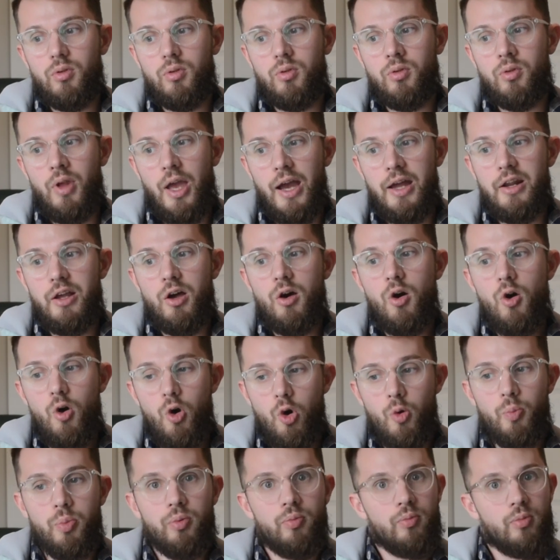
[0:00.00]
and a
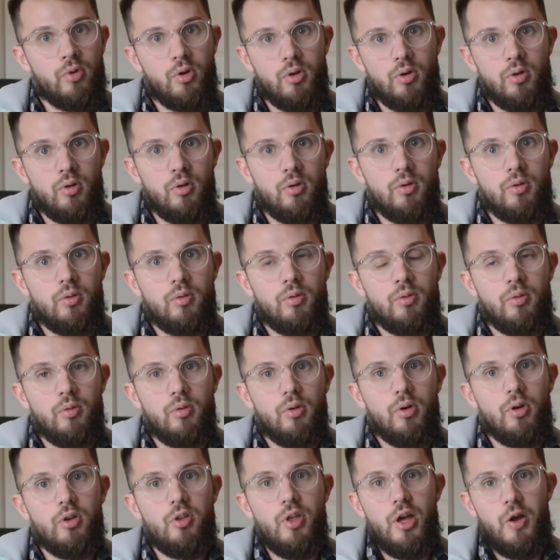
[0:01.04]
hope,
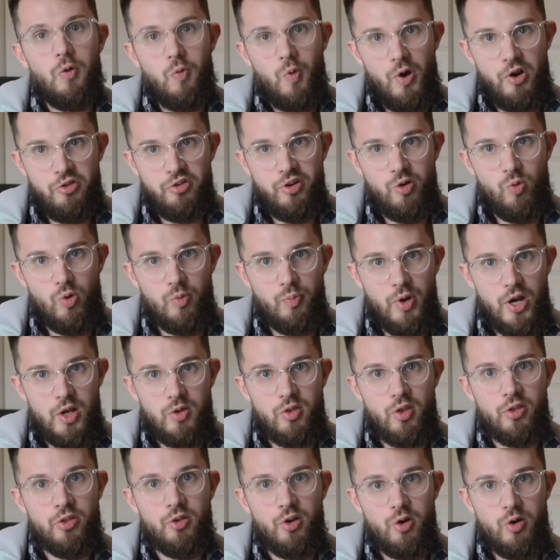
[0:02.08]
that Russia would be the
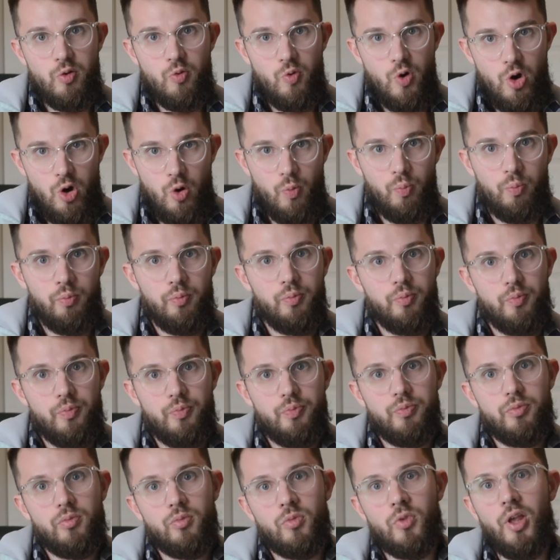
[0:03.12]
third Rome
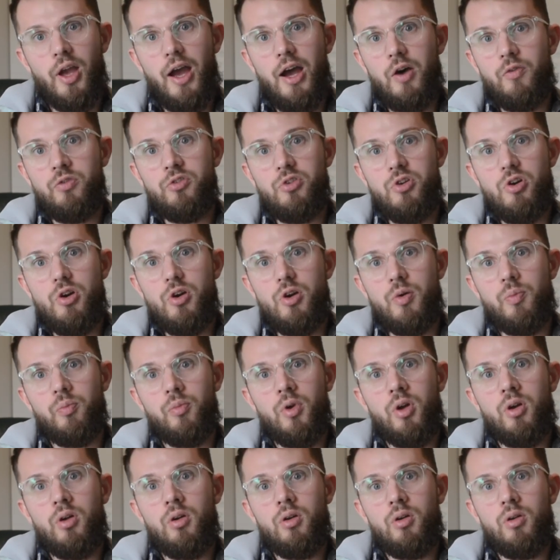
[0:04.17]
after
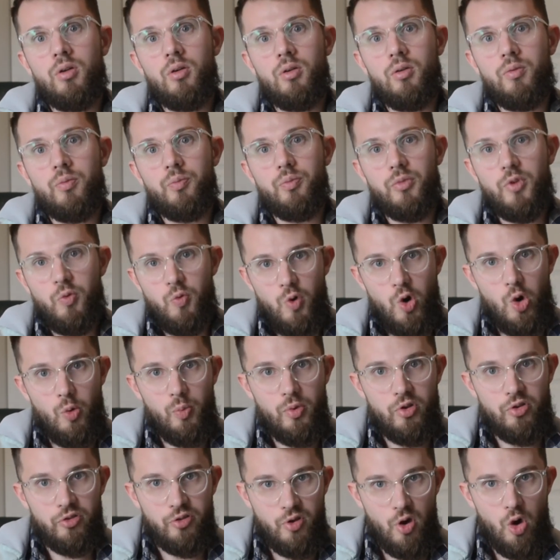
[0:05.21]
Rome
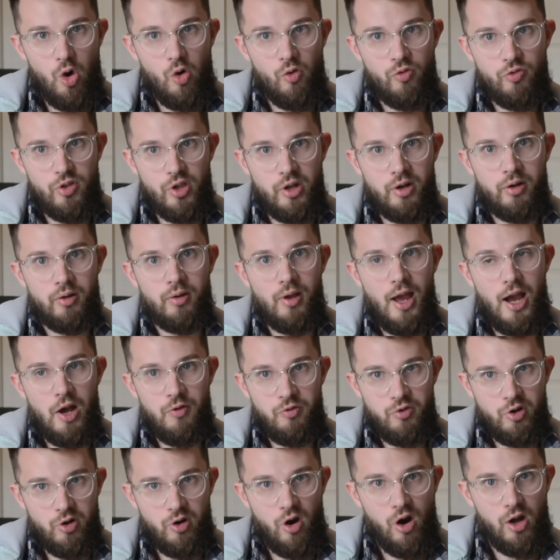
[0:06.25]
itself, then
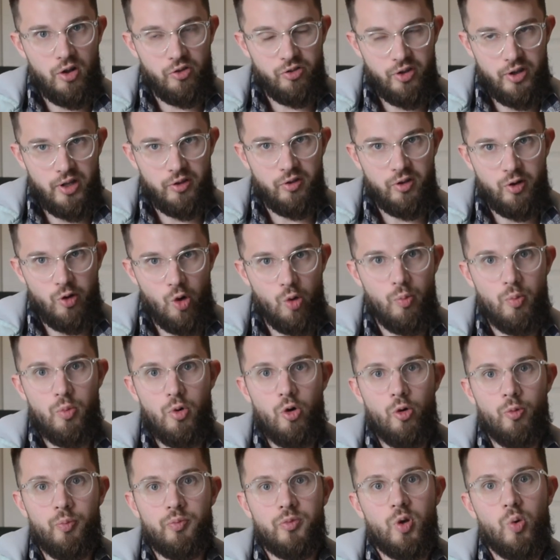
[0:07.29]
after
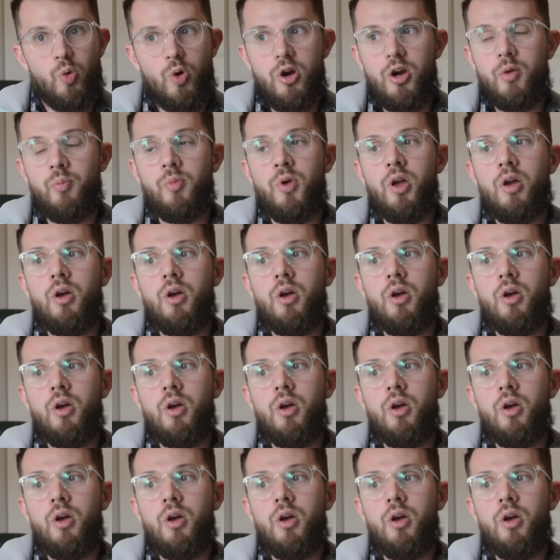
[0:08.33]
Constantinople, where